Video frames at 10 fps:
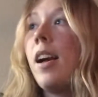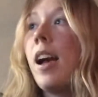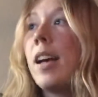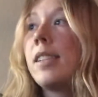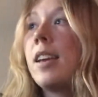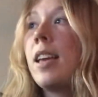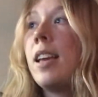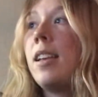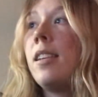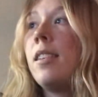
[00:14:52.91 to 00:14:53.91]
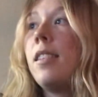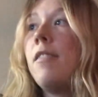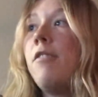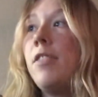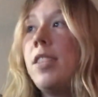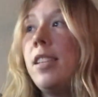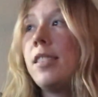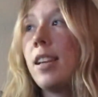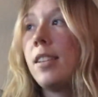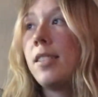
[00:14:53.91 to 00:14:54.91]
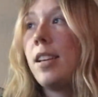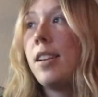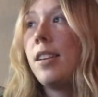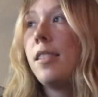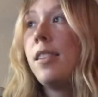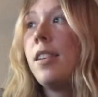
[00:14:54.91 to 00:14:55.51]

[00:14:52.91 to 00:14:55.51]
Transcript: Ask again 15 seconds later.